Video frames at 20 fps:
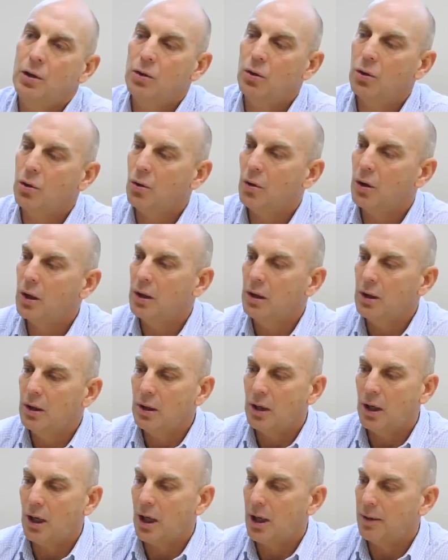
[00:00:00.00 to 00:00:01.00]
your
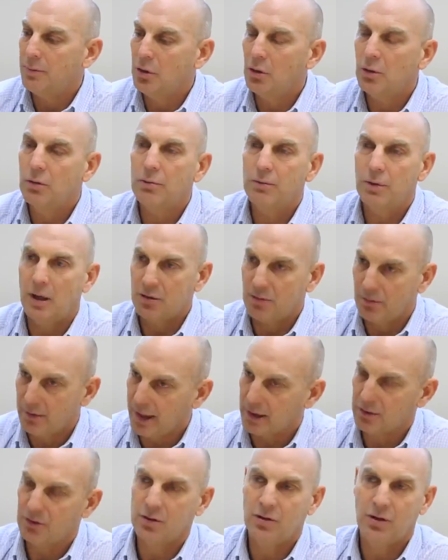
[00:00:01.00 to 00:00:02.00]
um, your
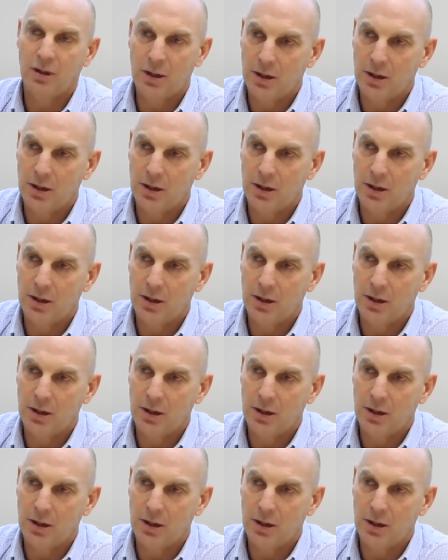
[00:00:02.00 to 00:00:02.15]
that's